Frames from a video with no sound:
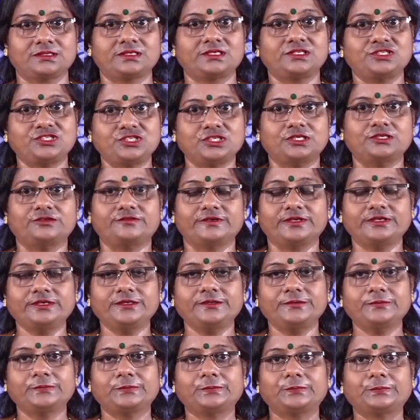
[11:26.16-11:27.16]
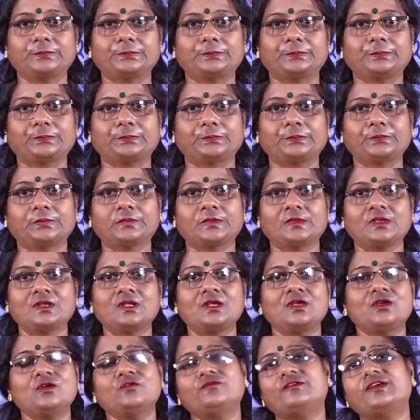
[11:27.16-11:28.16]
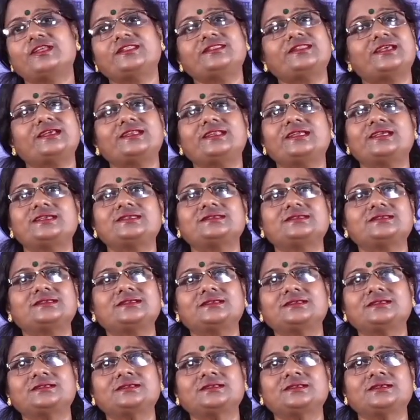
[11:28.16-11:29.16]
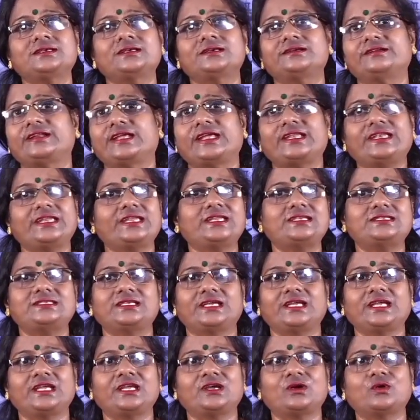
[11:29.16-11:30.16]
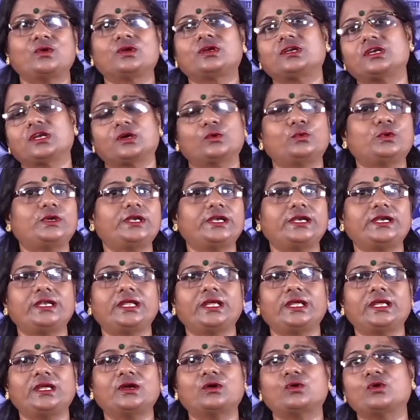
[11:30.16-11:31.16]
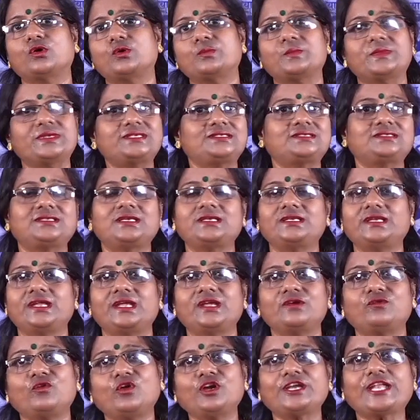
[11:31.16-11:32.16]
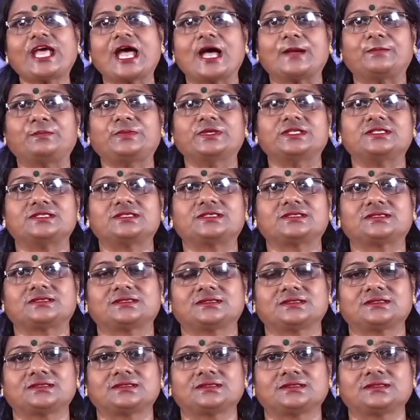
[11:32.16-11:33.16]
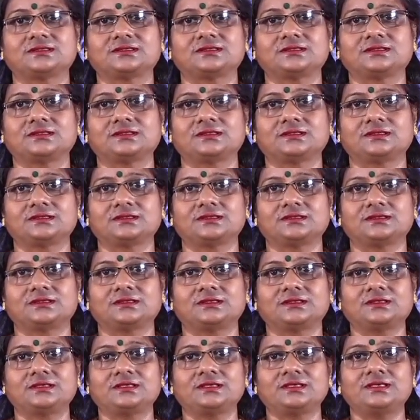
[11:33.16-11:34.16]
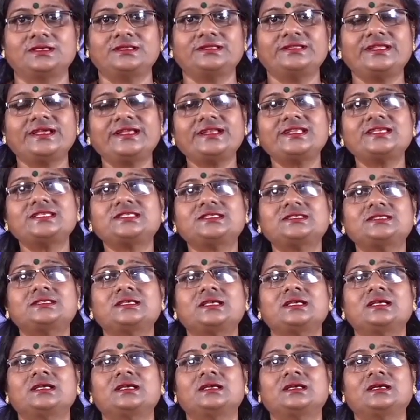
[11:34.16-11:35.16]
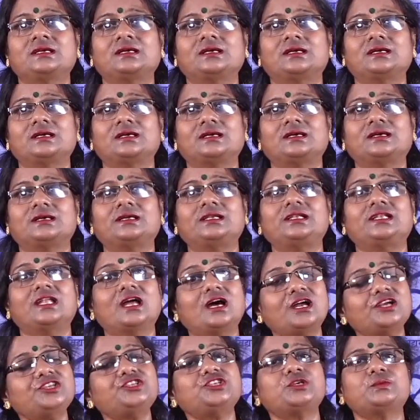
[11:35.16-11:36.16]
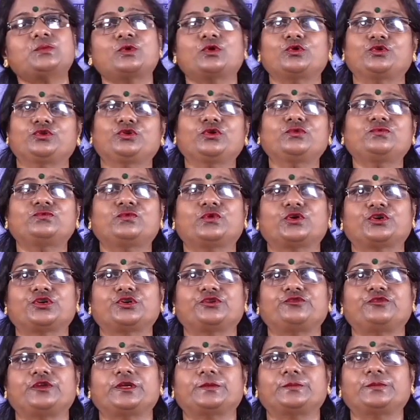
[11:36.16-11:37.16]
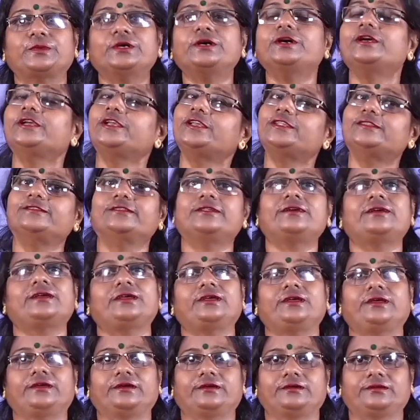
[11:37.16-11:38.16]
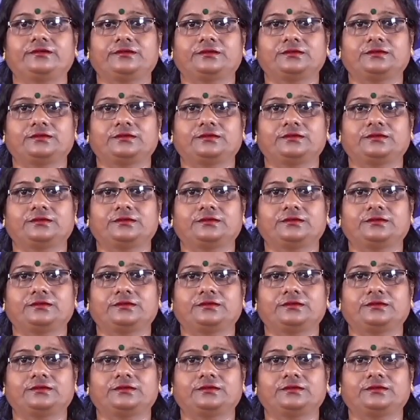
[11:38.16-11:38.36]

Children, when there is a rainy day or cloudy day or misty day, what happens? There is a large amount of water vapor in the air.